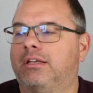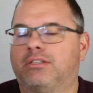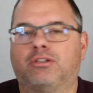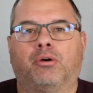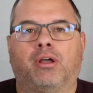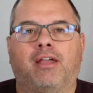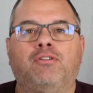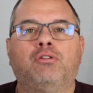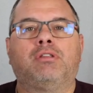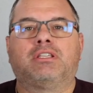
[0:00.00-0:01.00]
So if
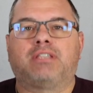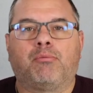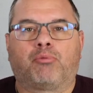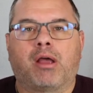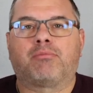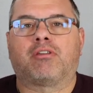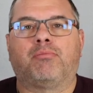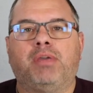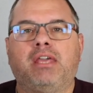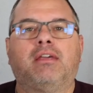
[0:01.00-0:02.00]
you do the same prompts
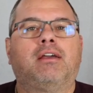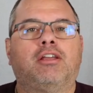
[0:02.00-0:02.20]
as me,